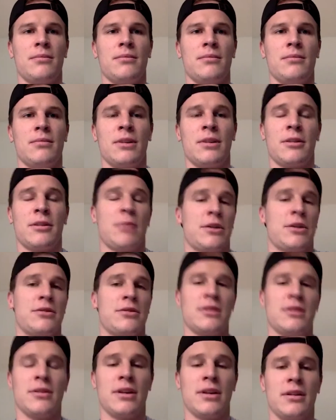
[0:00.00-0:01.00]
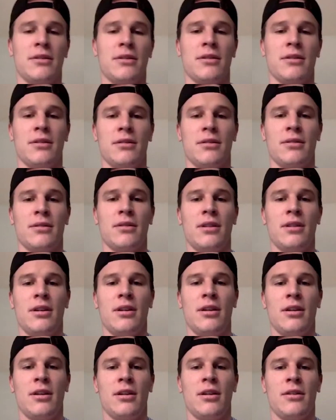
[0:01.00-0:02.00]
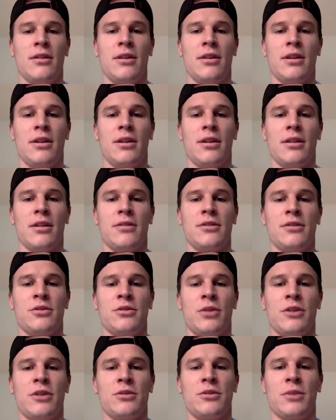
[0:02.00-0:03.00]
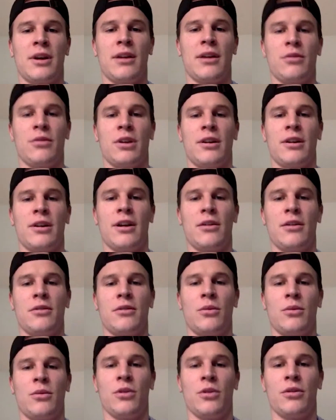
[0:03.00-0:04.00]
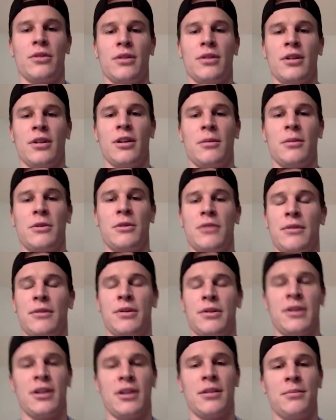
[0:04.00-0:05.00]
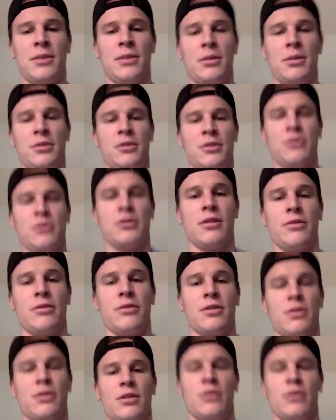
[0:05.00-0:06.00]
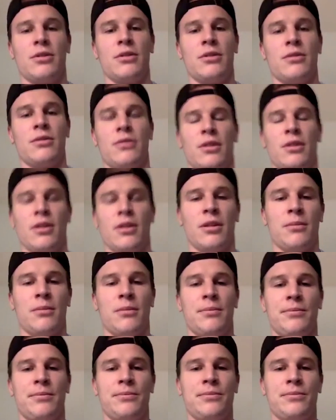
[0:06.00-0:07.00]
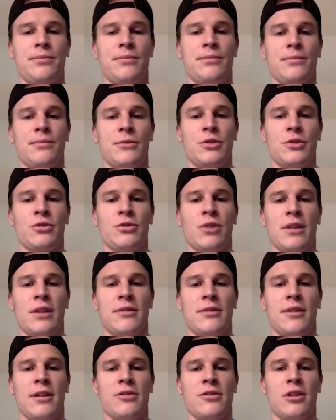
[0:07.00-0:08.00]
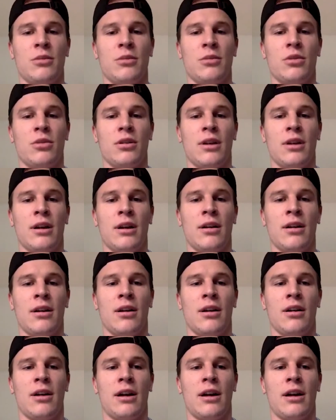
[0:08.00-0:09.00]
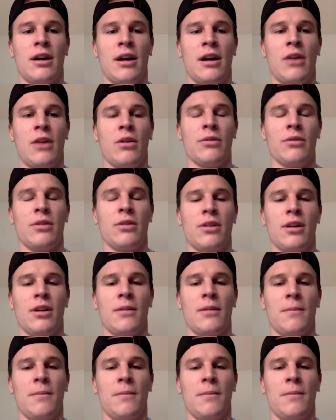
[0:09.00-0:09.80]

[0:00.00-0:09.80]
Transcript: Especially in the situation we have right now in the world, you definitely got to be able to do stuff on your own and just trying to stay in shape whatever, however you can.